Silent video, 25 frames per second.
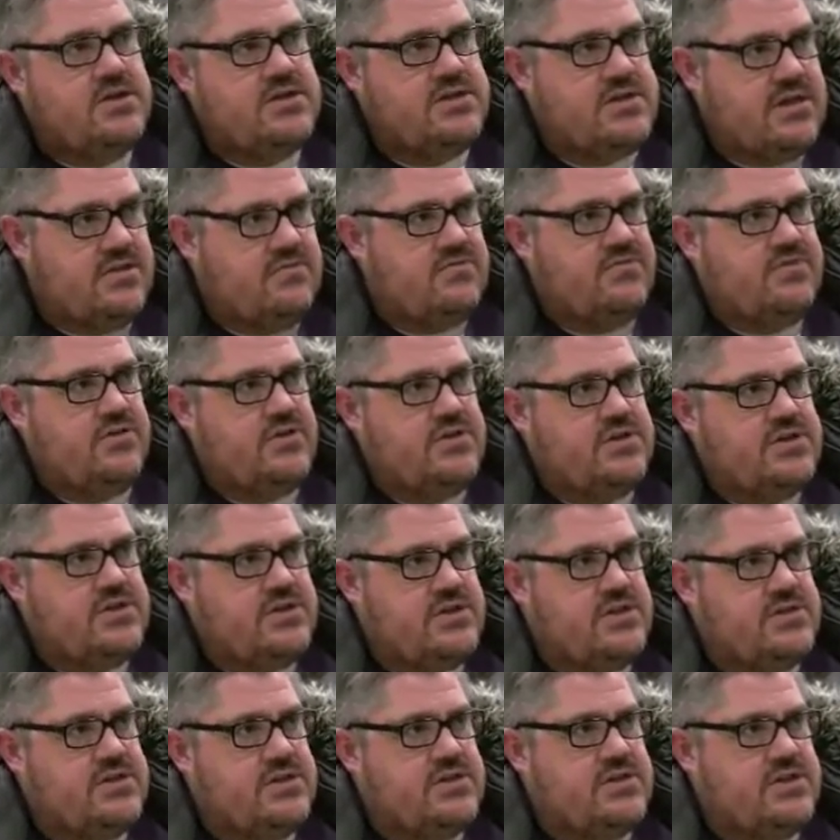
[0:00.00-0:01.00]
just that
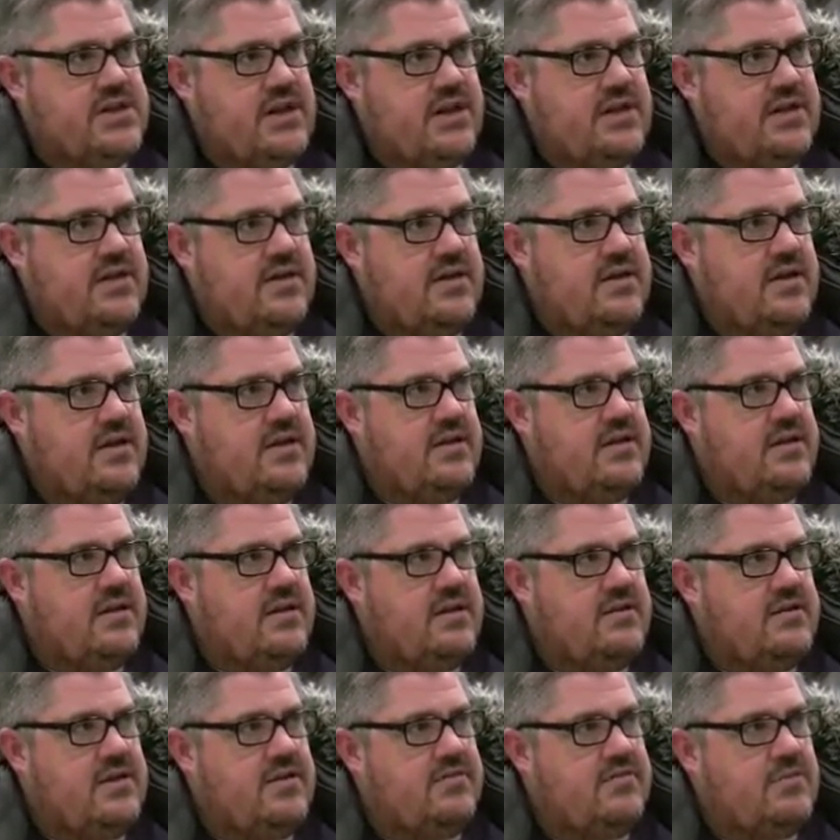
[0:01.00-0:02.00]
voices, just that.
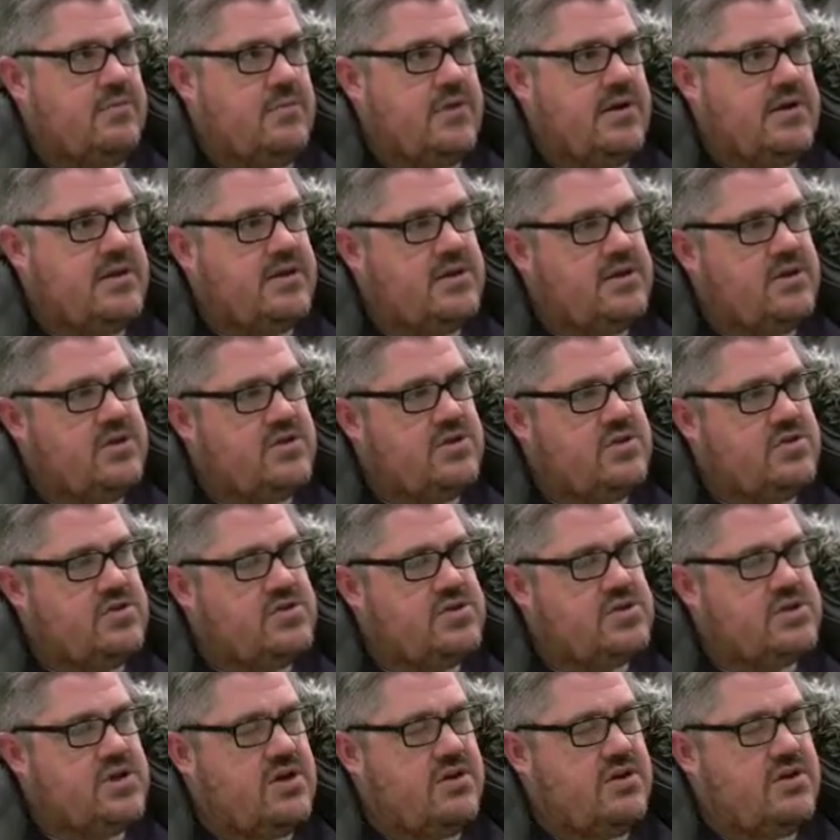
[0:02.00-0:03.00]
I love the way that you
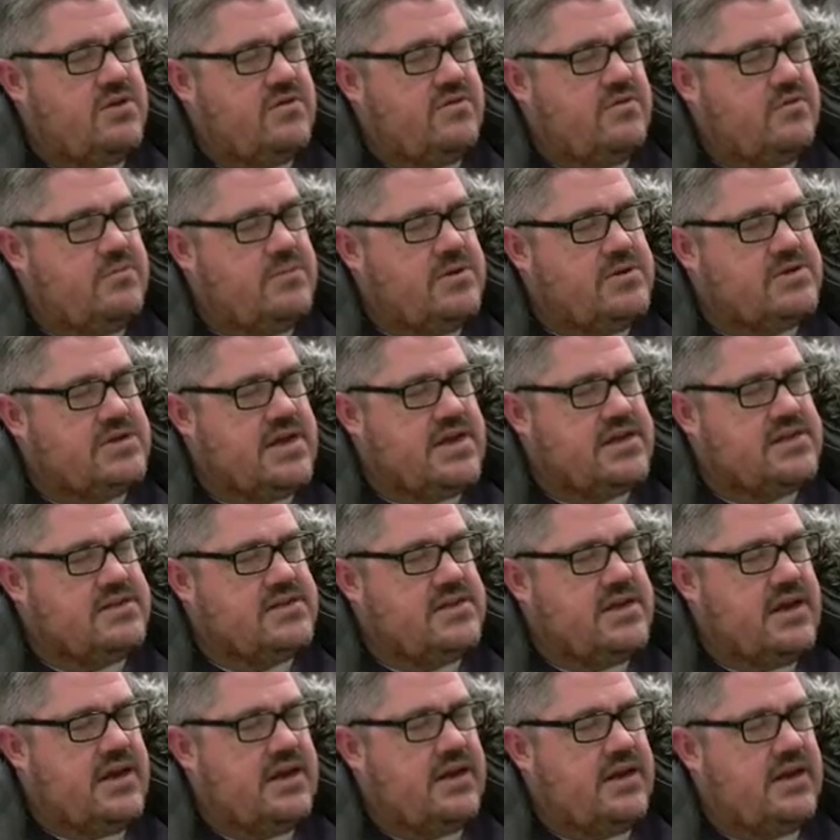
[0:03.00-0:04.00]
can just kind of almost
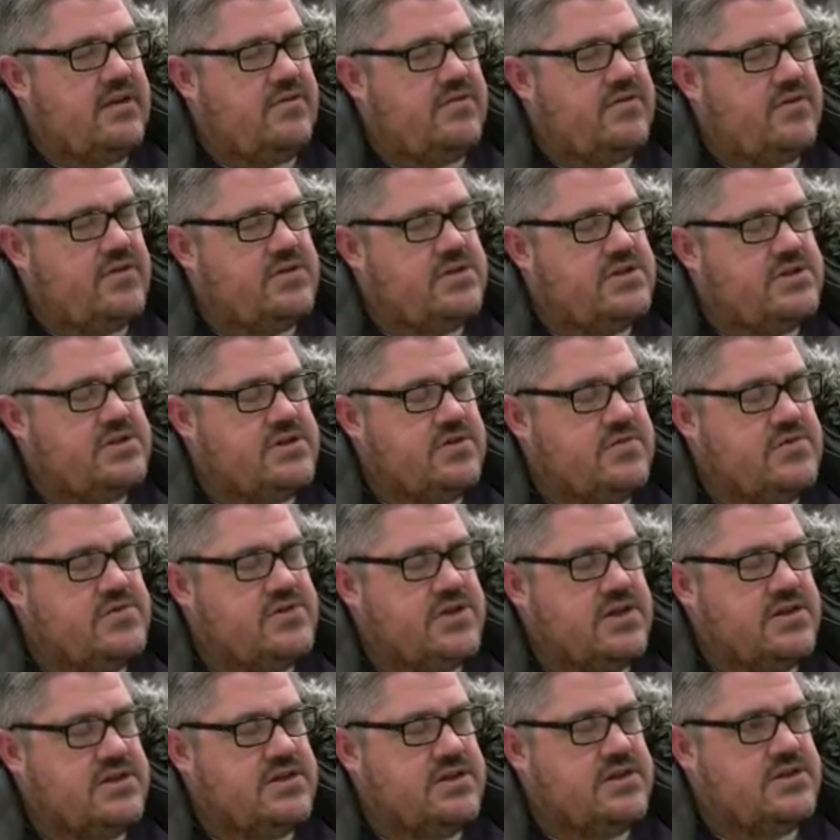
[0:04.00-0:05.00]
accidentally find
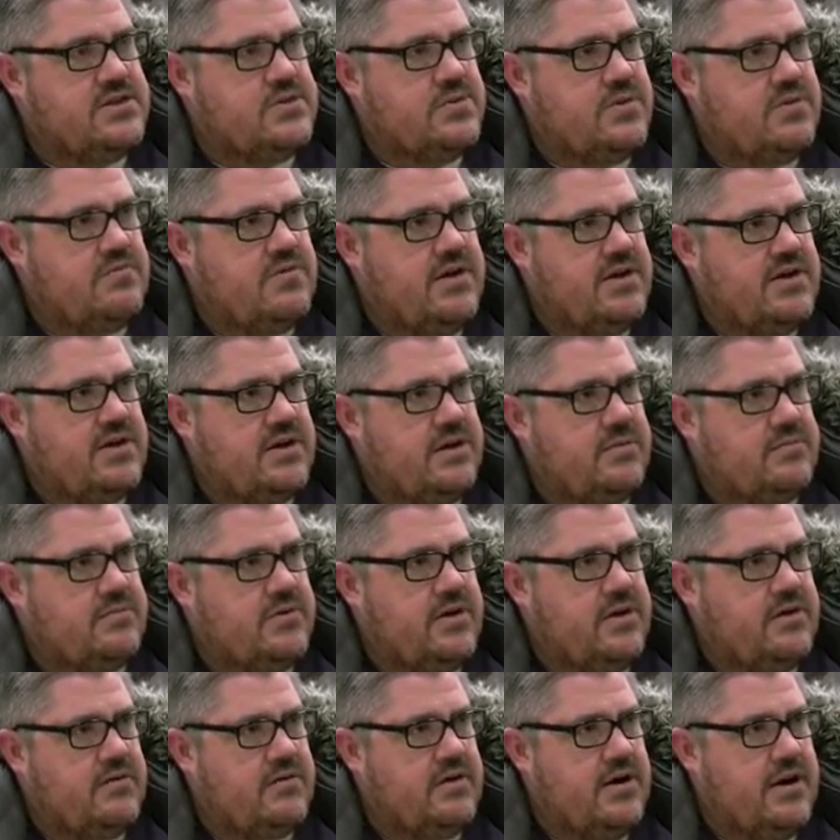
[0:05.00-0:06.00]
yourself sucked into a radio
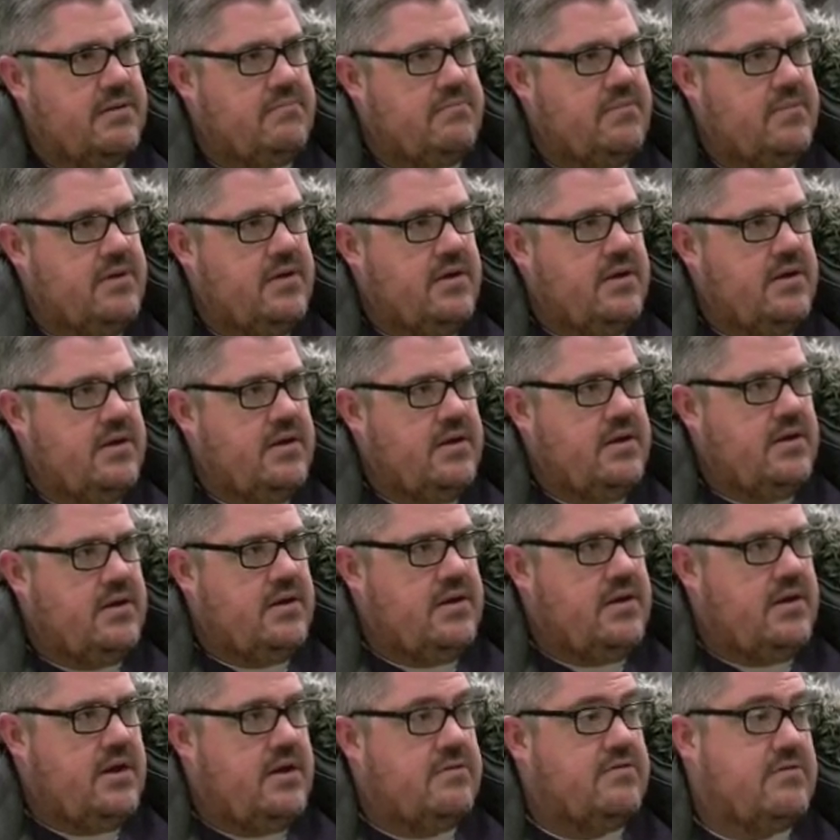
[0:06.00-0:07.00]
program.
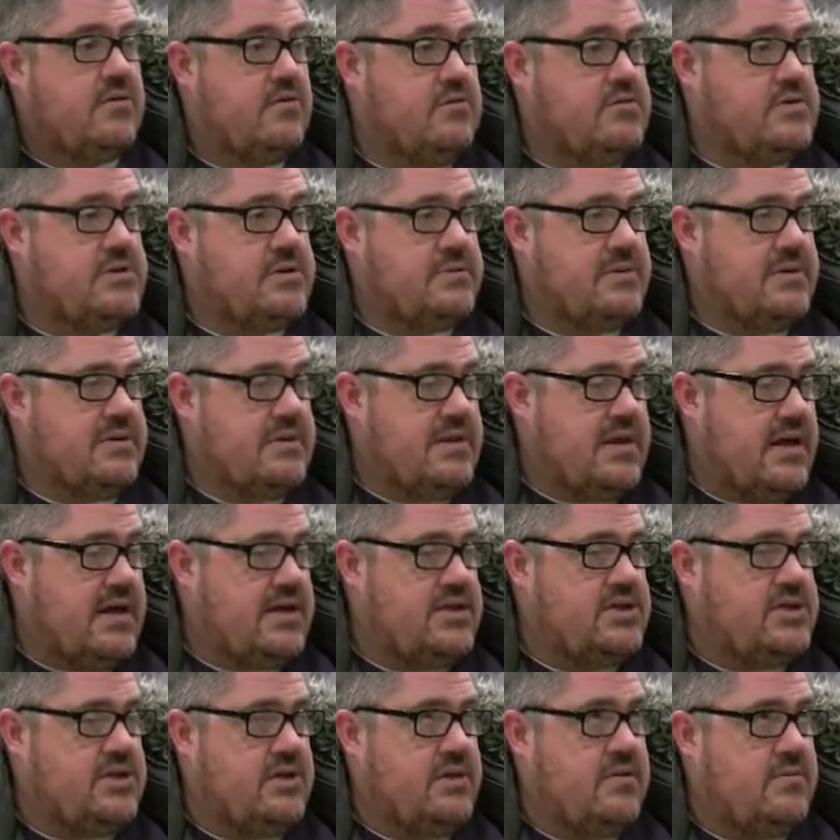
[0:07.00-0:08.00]
And of course, I mean, the
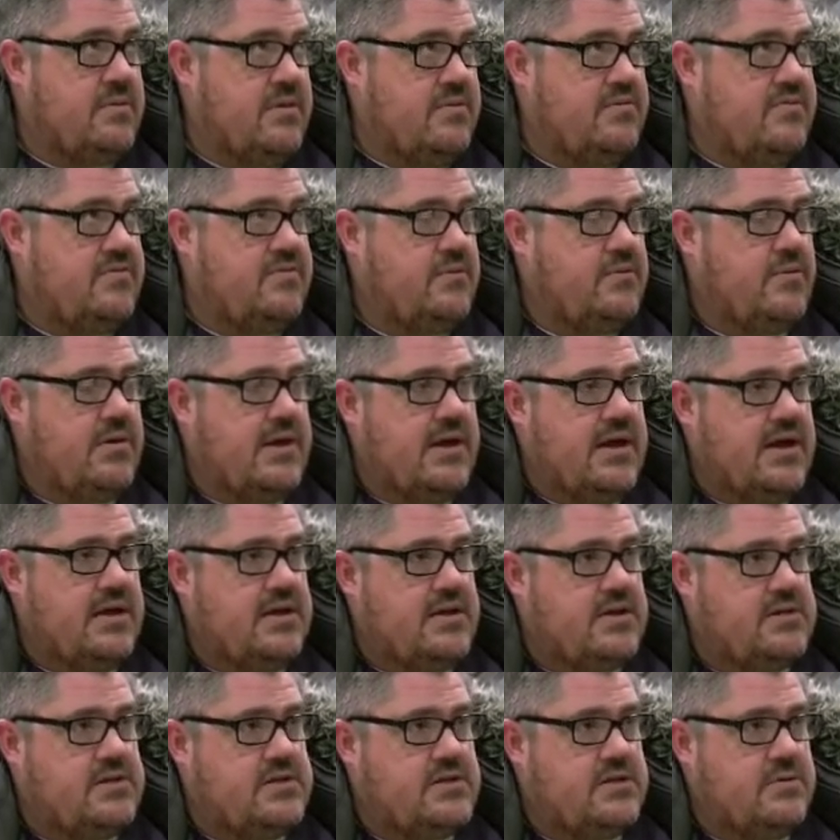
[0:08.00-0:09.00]
age I'm in 48,
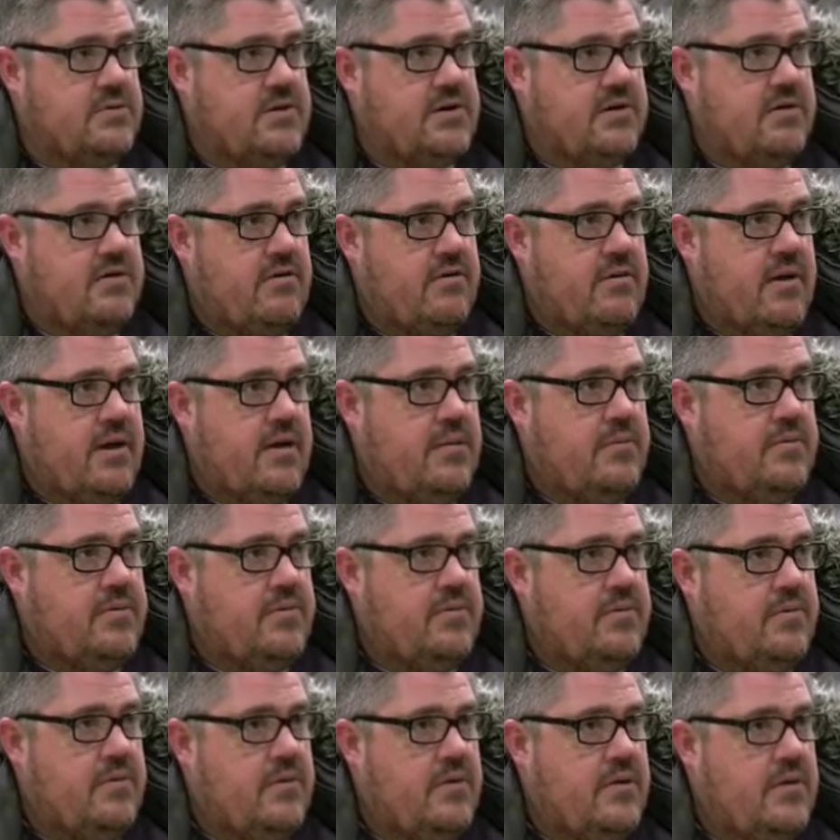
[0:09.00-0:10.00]
and so I grew up
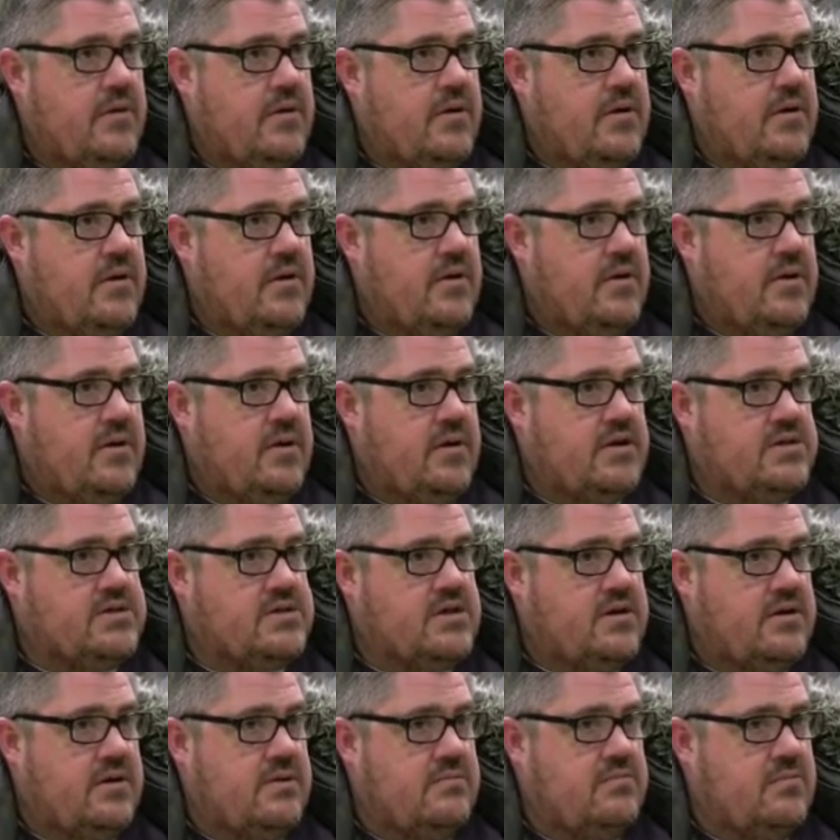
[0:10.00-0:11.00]
at a
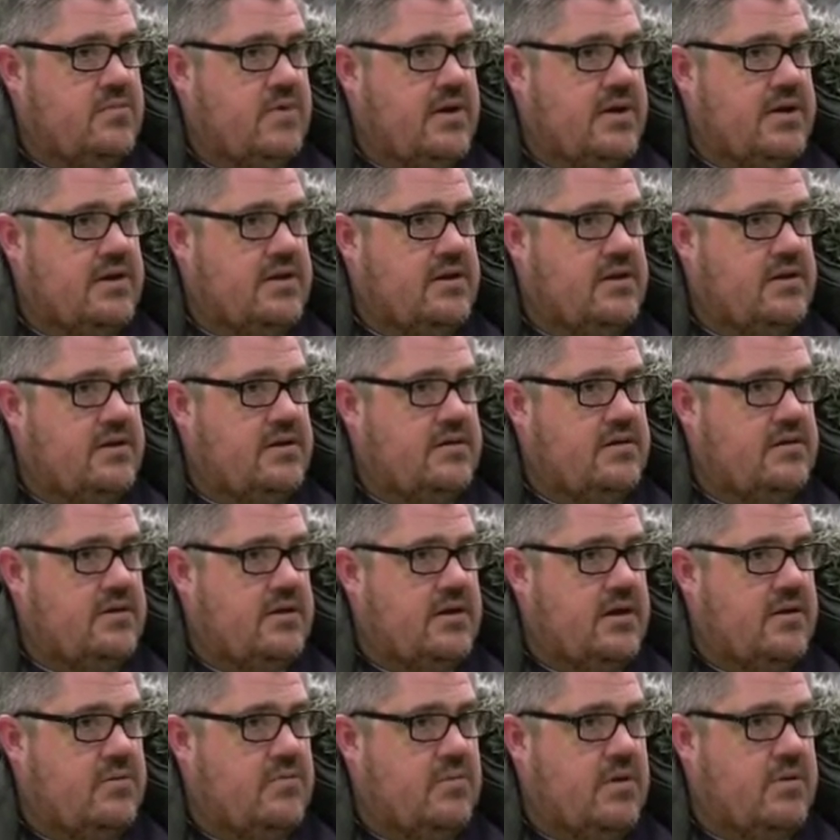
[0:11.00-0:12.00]
time when
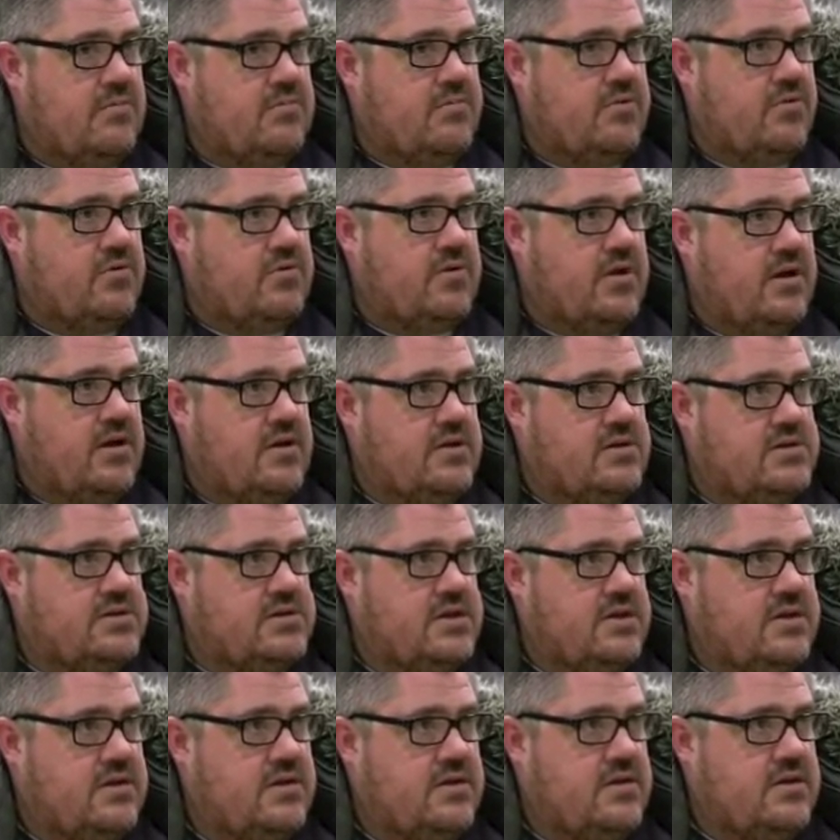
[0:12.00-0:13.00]
you know one
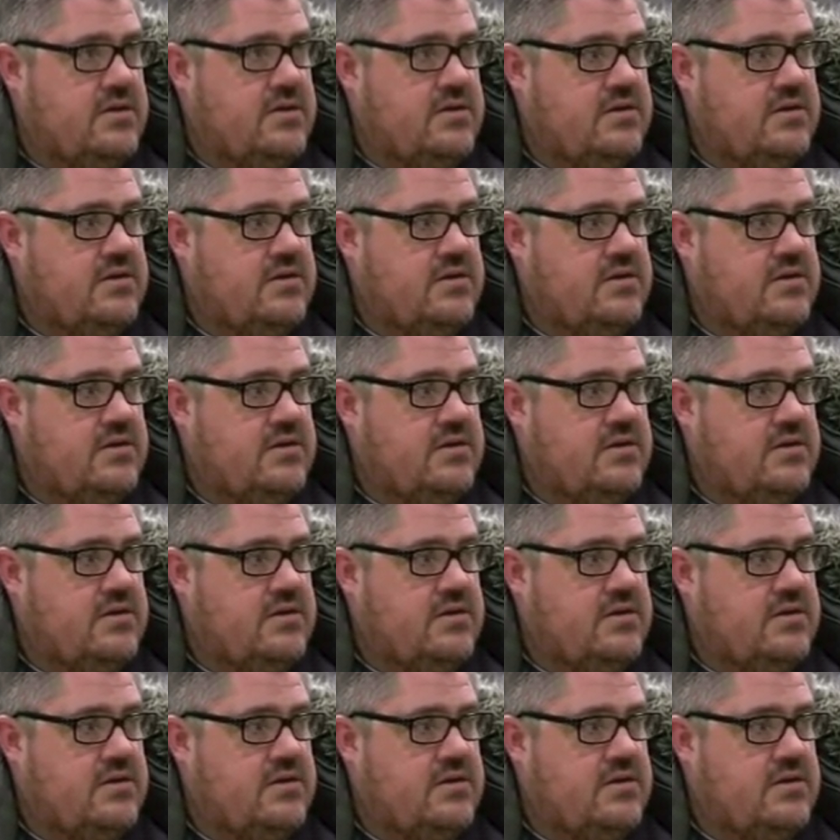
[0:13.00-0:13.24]
broadcaster,